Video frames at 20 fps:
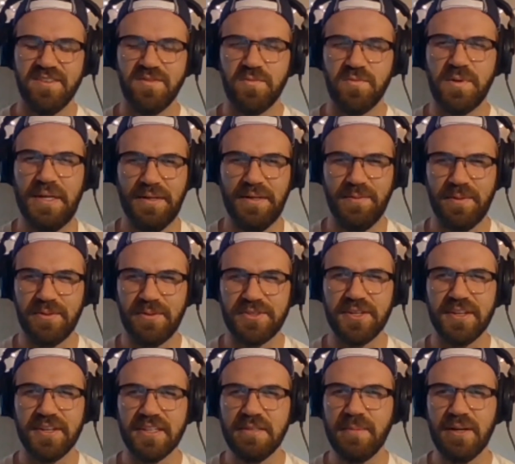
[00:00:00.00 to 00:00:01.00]
we were
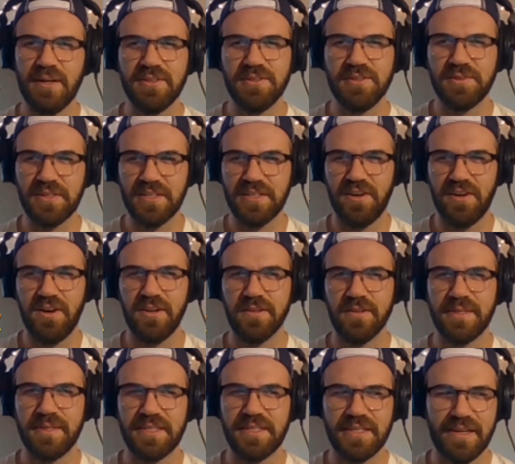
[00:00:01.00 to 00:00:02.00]
talking about doing a
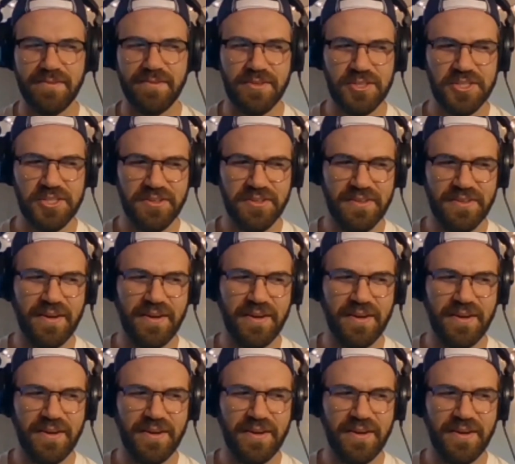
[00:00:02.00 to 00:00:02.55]
Halloween cover show,